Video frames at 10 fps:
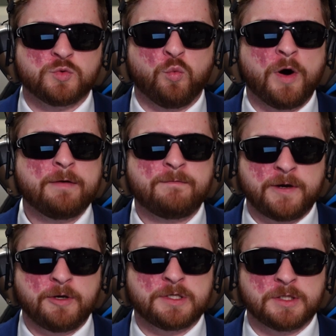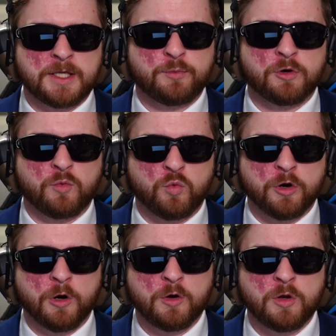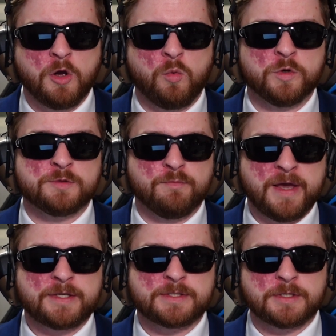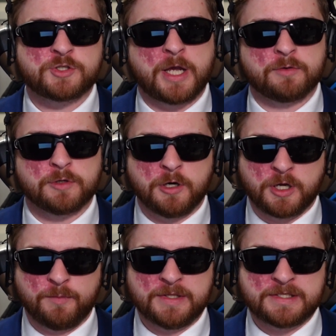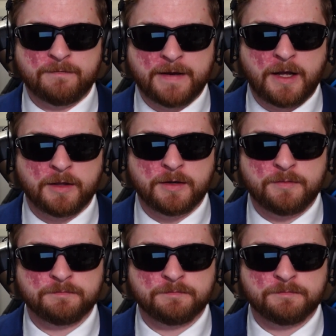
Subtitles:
one very deliberate word which makes such counter-arguments invalid.